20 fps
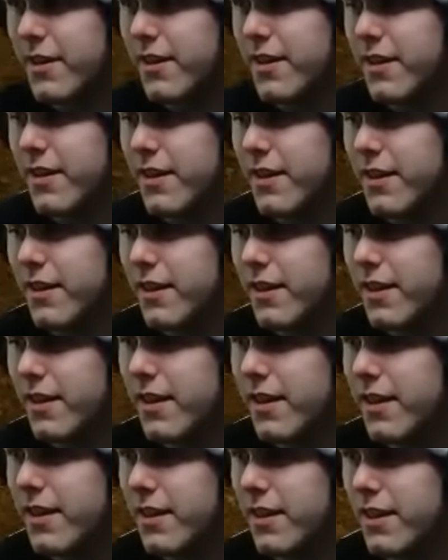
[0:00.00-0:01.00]

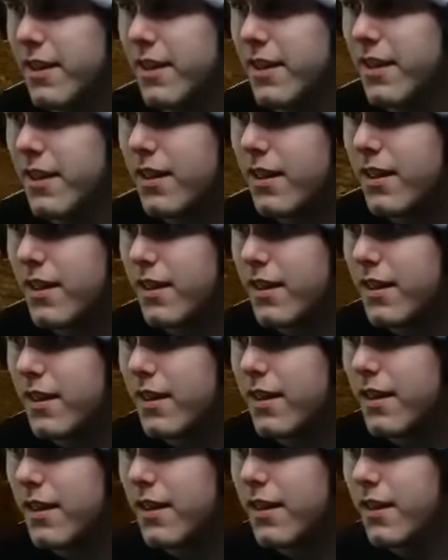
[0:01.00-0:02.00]

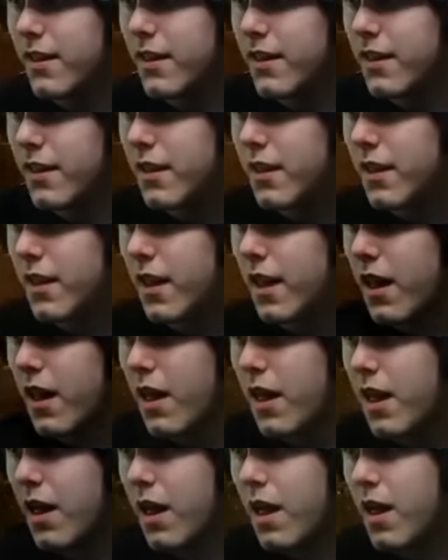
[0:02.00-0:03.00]

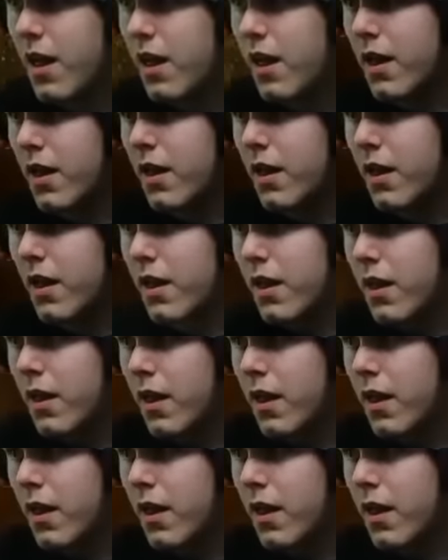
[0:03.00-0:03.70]
Nothing is said.